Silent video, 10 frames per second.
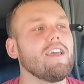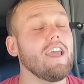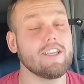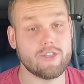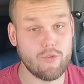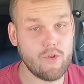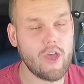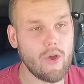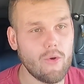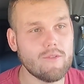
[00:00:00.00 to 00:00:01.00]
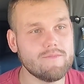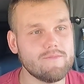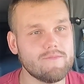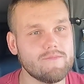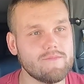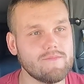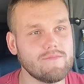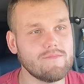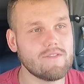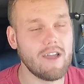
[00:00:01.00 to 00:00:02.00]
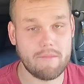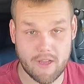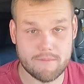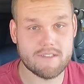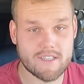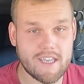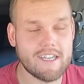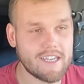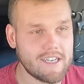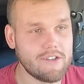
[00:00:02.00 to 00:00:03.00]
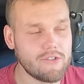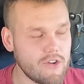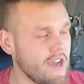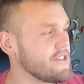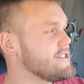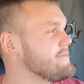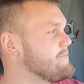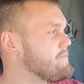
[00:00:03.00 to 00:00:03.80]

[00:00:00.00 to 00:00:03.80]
As you know, I'm helplessly addicted to trucks.